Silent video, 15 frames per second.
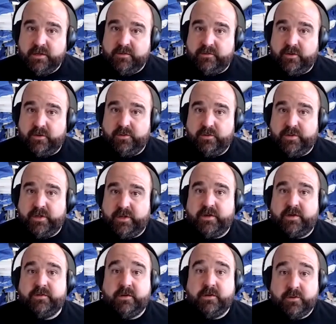So they
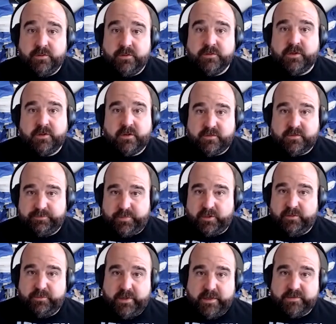tend to lose a lot of
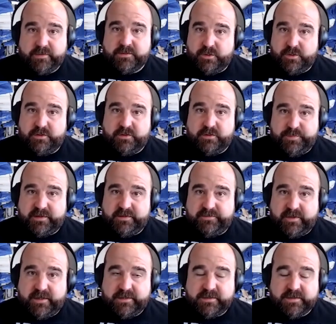bone mass during
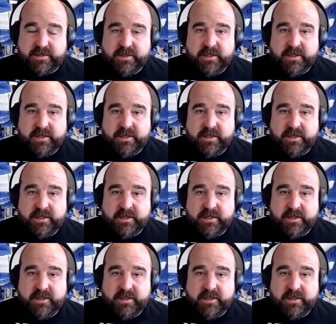spaceflight.